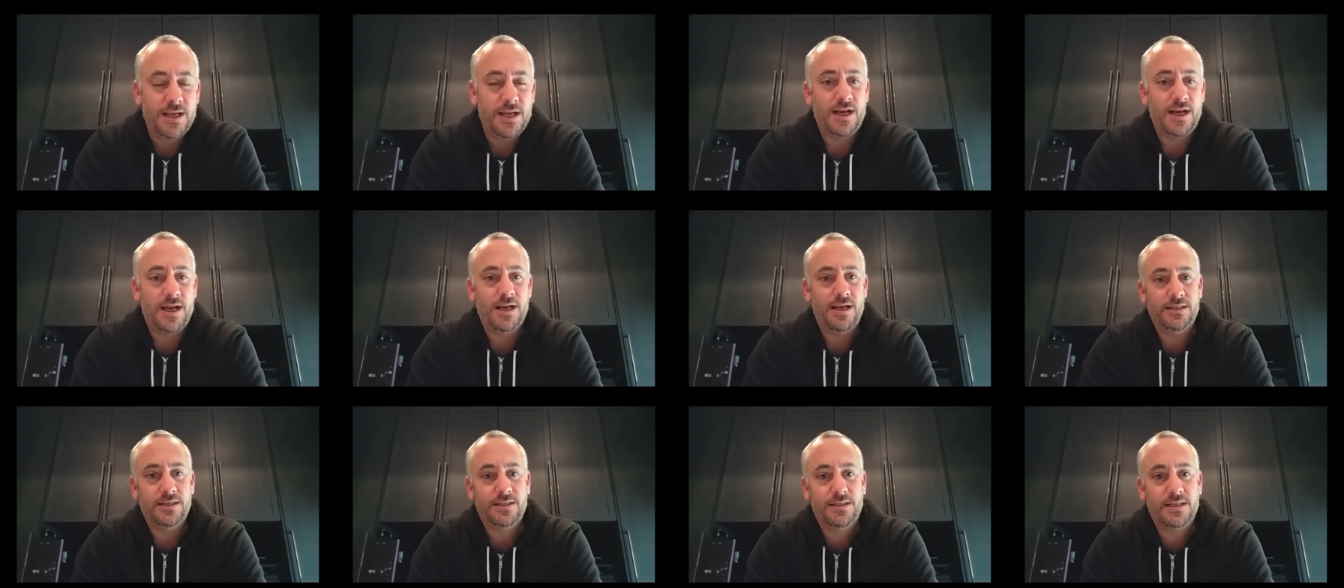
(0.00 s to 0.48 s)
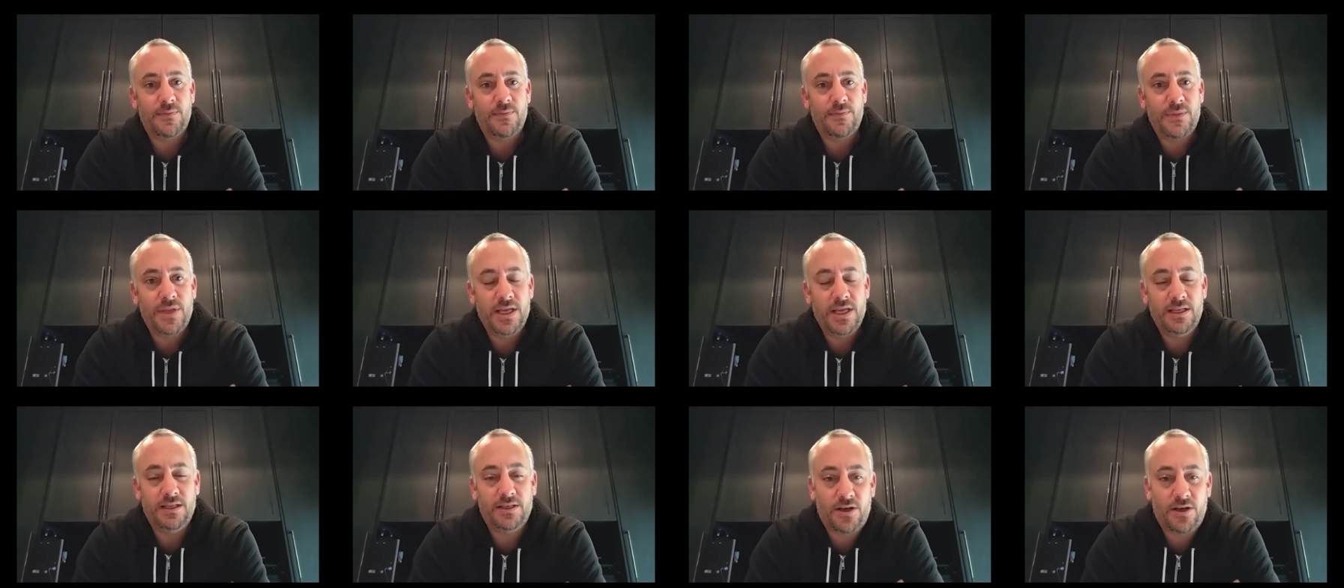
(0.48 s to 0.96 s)
uh,
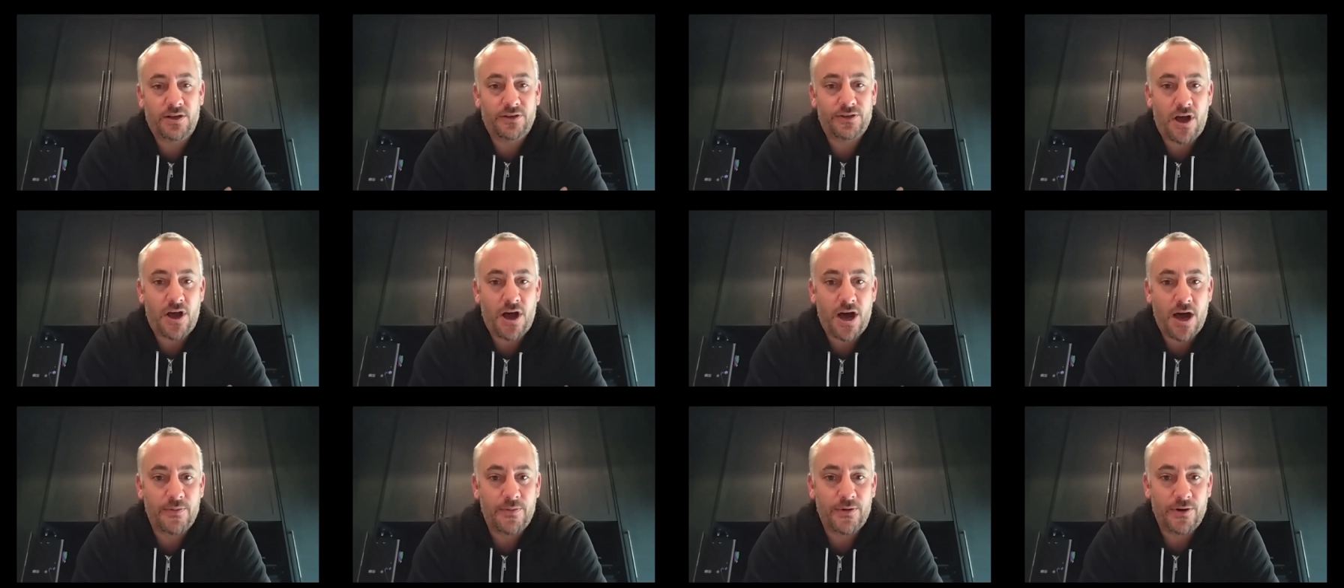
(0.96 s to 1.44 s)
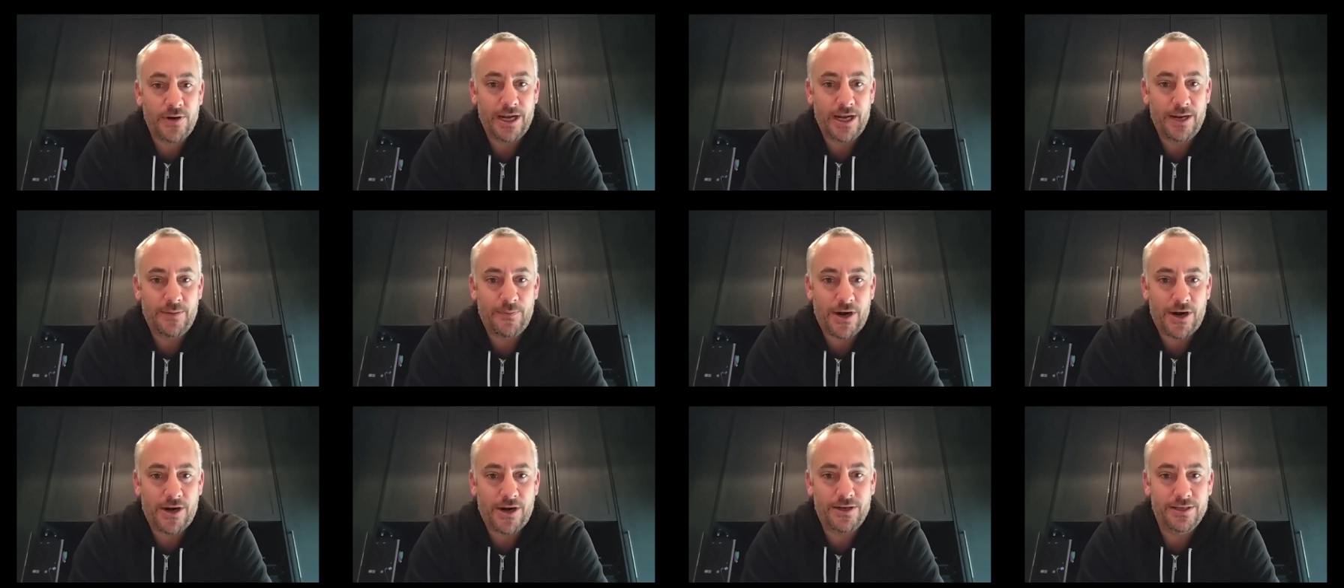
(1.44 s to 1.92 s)
something called operating
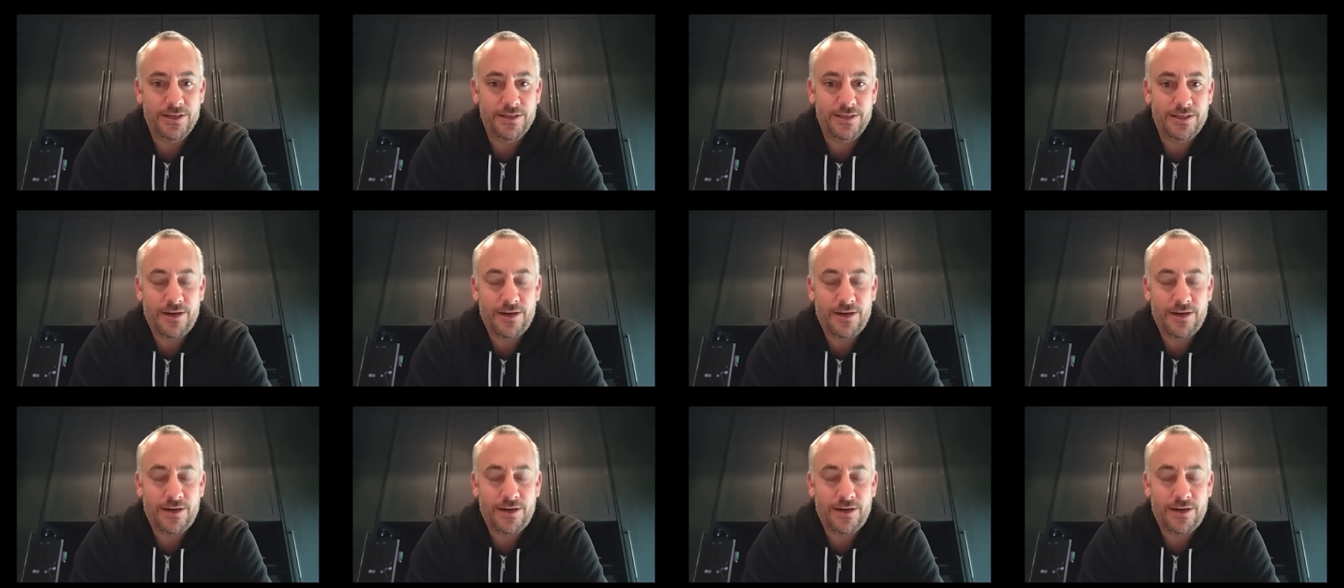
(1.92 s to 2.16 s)
margins.